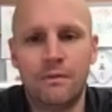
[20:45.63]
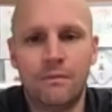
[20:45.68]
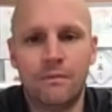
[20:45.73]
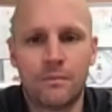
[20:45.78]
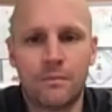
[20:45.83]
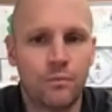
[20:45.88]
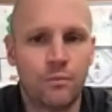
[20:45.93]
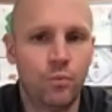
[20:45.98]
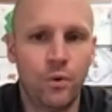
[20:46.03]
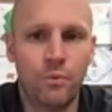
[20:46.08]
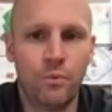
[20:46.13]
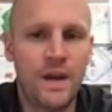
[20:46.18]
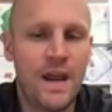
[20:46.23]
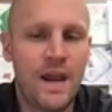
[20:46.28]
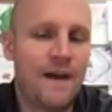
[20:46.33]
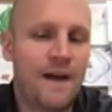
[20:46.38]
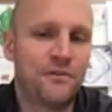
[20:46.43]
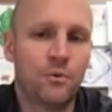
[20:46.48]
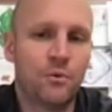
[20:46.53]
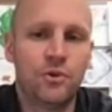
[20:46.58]
we'd have
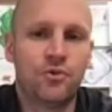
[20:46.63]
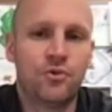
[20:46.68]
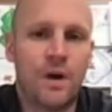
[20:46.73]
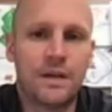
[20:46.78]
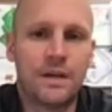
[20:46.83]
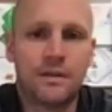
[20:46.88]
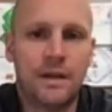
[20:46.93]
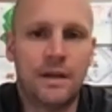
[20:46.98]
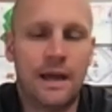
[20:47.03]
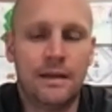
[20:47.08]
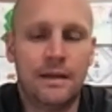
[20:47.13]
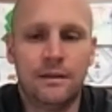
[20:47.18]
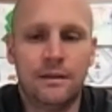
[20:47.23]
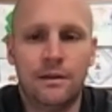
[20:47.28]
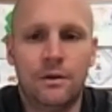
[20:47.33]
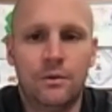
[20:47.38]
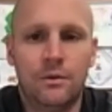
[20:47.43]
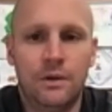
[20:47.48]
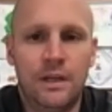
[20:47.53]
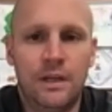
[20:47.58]
to address that, you
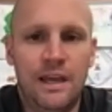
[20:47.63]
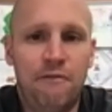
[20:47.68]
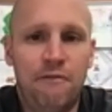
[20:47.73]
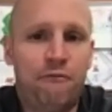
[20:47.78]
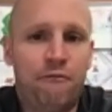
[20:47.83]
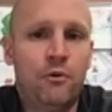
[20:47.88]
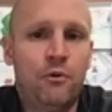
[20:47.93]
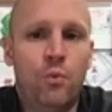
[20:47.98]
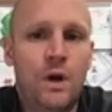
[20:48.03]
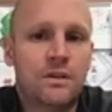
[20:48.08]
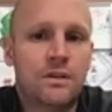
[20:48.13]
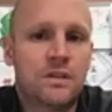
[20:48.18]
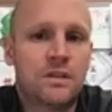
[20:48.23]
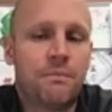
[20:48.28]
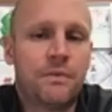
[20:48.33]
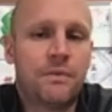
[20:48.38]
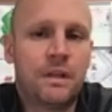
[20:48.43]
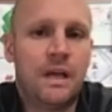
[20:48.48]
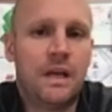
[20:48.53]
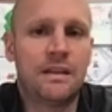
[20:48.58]
know, if and when
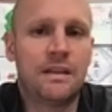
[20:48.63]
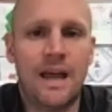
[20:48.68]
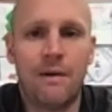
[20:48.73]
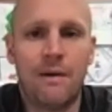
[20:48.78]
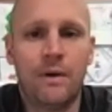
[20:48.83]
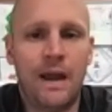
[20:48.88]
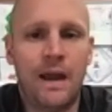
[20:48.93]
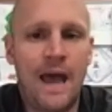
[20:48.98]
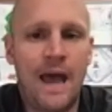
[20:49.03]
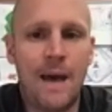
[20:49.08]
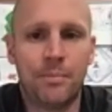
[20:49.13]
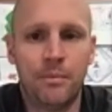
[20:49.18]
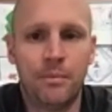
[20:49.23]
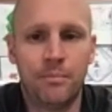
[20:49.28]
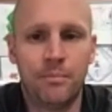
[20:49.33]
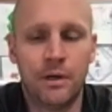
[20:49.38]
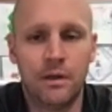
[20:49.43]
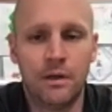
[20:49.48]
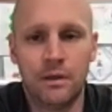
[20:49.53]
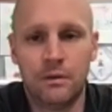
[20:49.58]
something like that would happen. But
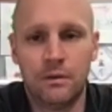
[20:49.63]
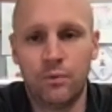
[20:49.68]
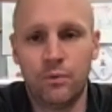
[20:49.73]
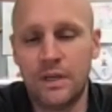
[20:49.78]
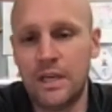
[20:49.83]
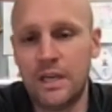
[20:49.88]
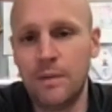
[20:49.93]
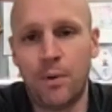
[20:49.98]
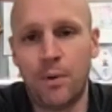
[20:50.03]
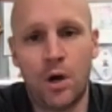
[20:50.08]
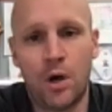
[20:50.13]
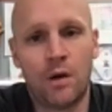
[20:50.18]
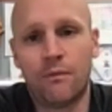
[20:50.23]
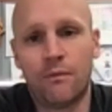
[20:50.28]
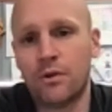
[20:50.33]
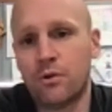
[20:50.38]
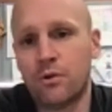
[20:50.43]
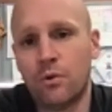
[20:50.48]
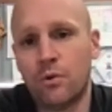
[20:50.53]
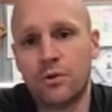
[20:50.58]
it, we keep all of our
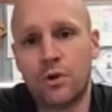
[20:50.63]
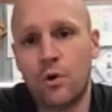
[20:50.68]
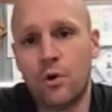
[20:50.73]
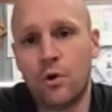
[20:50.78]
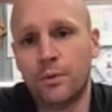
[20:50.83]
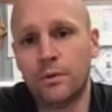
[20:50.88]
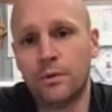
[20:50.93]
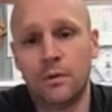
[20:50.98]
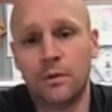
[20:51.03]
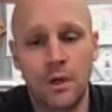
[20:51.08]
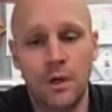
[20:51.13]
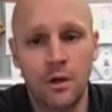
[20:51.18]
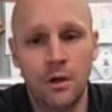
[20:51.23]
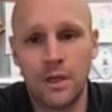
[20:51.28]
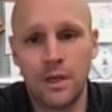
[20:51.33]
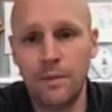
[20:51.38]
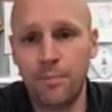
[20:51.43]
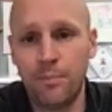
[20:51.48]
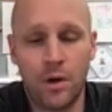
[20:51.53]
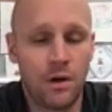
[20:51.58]
doors open,
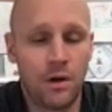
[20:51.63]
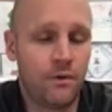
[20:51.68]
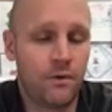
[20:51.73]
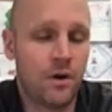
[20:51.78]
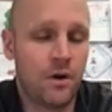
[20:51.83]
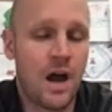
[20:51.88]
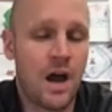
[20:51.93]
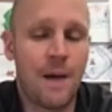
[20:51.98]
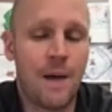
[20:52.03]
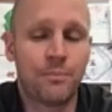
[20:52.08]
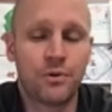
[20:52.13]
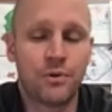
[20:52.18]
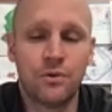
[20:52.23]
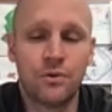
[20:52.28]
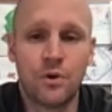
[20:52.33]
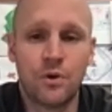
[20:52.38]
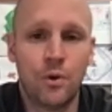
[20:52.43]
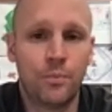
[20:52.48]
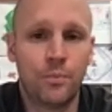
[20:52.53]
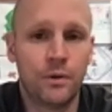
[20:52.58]
keep all of our
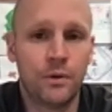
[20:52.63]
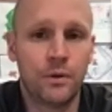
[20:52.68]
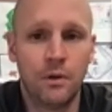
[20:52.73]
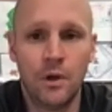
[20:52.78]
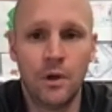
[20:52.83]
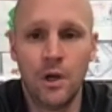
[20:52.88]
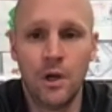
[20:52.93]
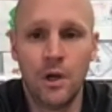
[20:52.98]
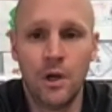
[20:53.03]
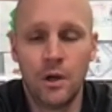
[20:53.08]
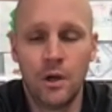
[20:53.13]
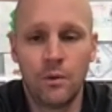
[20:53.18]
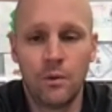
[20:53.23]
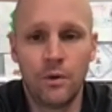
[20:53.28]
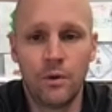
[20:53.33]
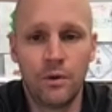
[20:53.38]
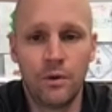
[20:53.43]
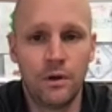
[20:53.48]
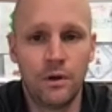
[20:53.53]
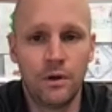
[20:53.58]
options open.
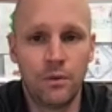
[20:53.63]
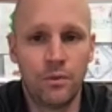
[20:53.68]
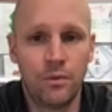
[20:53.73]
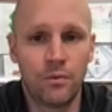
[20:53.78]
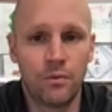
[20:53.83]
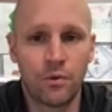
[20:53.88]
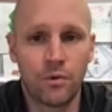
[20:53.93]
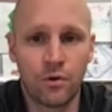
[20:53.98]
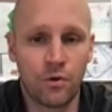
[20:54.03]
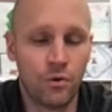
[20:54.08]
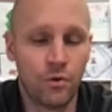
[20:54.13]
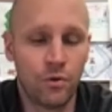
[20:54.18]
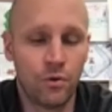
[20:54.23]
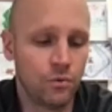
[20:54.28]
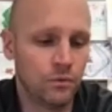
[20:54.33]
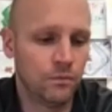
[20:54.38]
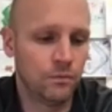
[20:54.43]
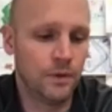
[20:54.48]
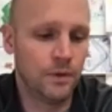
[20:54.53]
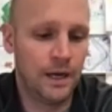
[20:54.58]
We, you know, we recruit,
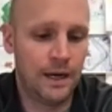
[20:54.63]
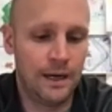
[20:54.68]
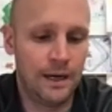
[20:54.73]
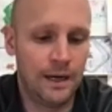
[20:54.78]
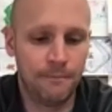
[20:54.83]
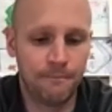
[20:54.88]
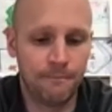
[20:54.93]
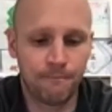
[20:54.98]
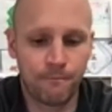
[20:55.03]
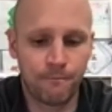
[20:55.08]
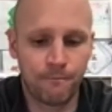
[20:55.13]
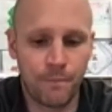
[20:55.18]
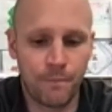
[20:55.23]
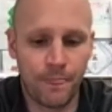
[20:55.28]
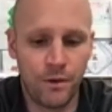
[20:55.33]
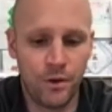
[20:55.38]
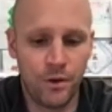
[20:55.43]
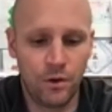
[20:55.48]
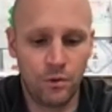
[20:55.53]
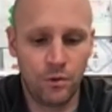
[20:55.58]
um,
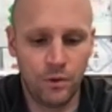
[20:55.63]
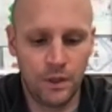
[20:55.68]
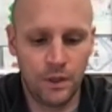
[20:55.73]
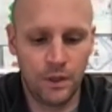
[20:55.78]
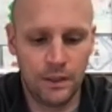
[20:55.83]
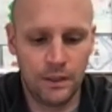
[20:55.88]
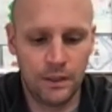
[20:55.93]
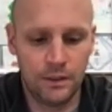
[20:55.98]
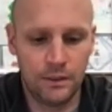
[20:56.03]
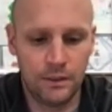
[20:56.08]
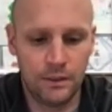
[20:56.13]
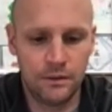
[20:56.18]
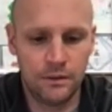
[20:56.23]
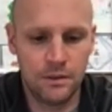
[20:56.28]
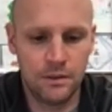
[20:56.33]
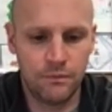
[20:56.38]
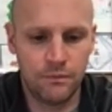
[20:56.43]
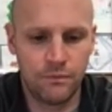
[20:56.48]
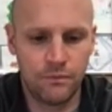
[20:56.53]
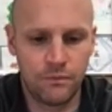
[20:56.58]
you know, uh,
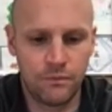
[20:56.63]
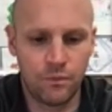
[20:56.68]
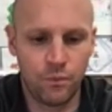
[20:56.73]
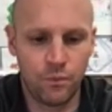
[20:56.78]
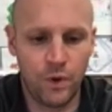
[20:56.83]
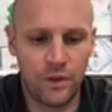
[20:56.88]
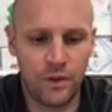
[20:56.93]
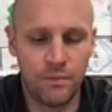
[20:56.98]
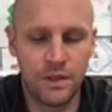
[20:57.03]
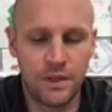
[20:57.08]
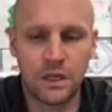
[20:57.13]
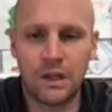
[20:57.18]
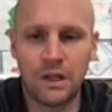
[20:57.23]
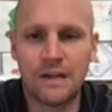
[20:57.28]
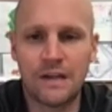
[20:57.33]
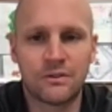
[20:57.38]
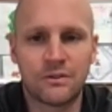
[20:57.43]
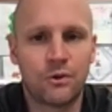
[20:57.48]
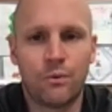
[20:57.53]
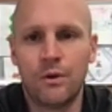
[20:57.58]
whether it be the
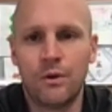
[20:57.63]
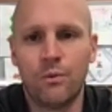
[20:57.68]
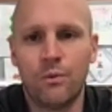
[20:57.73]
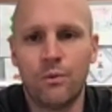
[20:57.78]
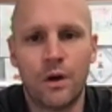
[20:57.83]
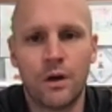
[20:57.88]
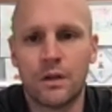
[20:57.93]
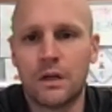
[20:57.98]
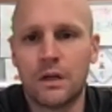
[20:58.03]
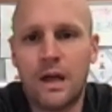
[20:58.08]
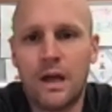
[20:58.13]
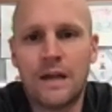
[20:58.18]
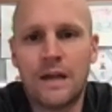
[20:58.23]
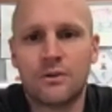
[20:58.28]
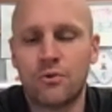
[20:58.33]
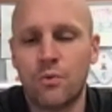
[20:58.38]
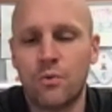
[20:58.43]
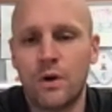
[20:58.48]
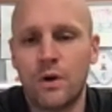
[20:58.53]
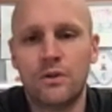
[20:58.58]
class of 21 or the class of
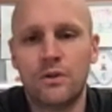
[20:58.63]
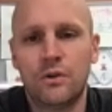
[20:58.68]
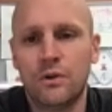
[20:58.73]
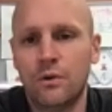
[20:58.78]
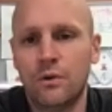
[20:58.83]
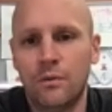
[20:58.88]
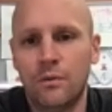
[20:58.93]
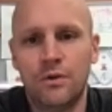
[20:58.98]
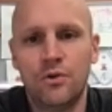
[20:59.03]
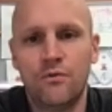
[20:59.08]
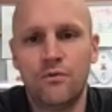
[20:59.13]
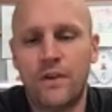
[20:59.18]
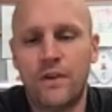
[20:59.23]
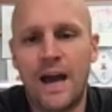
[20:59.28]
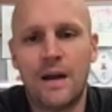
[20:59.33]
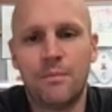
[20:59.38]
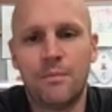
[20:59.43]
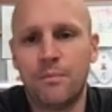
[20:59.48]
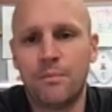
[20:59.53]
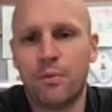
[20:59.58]
22. I mean, you've got
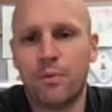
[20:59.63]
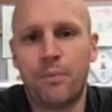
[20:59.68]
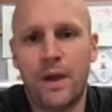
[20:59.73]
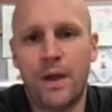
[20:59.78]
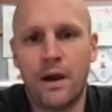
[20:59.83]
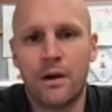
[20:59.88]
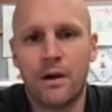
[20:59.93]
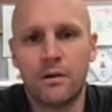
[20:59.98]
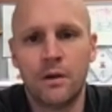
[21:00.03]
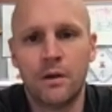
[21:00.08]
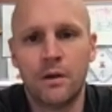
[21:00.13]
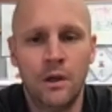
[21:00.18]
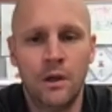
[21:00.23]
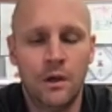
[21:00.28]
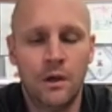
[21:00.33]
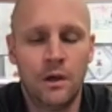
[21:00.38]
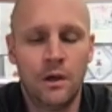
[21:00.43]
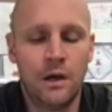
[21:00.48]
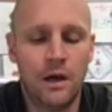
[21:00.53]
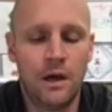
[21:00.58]
to be prepared,
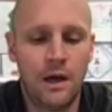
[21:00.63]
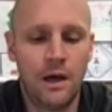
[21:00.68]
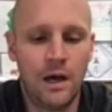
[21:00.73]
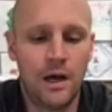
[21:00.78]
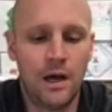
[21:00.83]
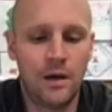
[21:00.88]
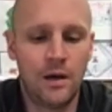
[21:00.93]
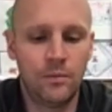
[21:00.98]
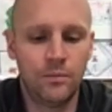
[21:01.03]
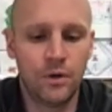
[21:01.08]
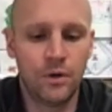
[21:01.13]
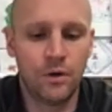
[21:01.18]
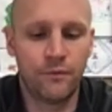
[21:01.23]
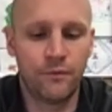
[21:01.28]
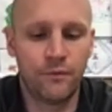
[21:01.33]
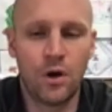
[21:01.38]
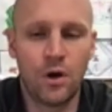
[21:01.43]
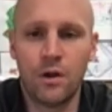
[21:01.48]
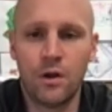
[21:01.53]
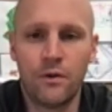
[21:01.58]
uh, you know,
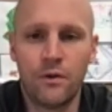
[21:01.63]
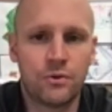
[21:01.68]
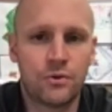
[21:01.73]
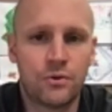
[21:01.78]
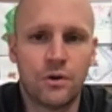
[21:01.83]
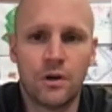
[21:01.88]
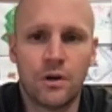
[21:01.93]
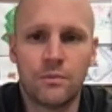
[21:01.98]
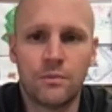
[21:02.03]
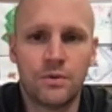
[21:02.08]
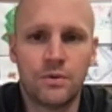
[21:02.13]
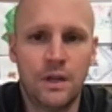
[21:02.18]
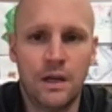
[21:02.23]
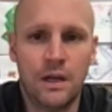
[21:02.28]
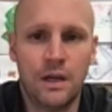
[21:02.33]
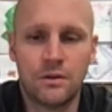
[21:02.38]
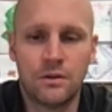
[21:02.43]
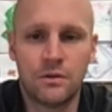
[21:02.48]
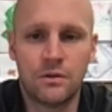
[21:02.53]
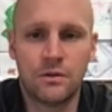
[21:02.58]
for all of those
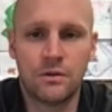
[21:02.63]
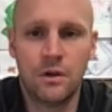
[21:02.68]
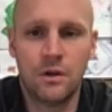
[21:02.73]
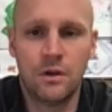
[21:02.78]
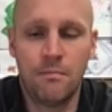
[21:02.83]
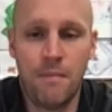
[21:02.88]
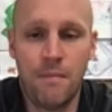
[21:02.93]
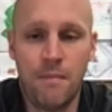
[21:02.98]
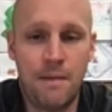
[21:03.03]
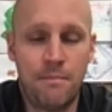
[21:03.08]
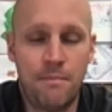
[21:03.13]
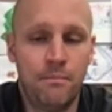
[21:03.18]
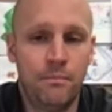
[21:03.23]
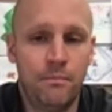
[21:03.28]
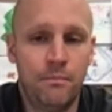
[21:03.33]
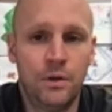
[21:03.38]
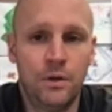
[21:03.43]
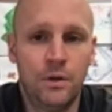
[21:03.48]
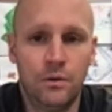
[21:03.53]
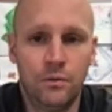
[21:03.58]
circumstances my,
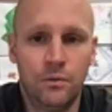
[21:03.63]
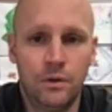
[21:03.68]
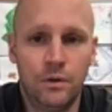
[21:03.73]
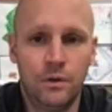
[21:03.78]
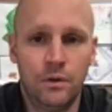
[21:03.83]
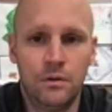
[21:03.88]
you know,